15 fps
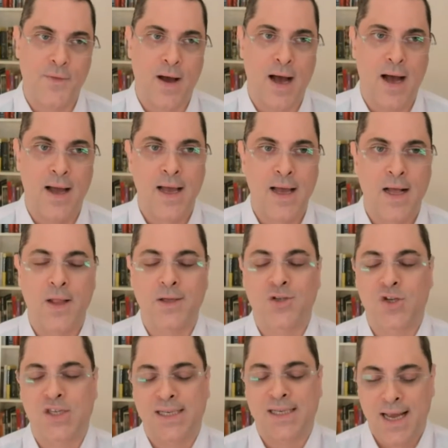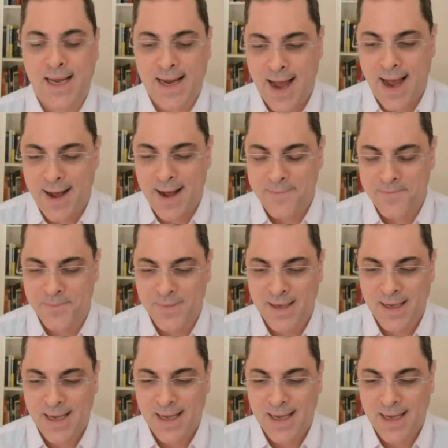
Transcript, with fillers: uh, let's just say um,